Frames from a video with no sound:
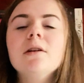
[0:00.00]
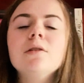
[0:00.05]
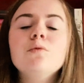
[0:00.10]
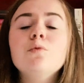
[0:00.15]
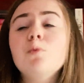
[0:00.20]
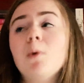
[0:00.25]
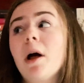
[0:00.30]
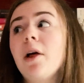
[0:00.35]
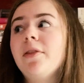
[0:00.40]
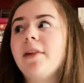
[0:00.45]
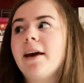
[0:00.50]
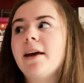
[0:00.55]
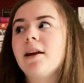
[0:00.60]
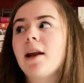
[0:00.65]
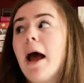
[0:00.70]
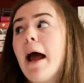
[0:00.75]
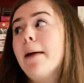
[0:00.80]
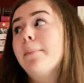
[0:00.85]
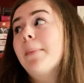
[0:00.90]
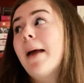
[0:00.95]
Well then,
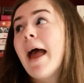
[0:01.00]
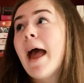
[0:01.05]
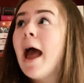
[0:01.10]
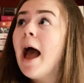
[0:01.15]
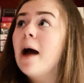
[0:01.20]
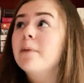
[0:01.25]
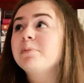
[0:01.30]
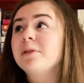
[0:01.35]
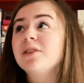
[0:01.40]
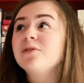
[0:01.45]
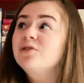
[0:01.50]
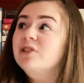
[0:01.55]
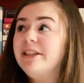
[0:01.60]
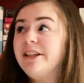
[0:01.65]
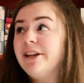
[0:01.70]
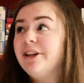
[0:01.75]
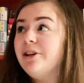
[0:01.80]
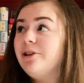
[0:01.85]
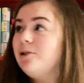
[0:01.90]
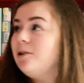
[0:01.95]
I'm happy for
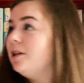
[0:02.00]
you.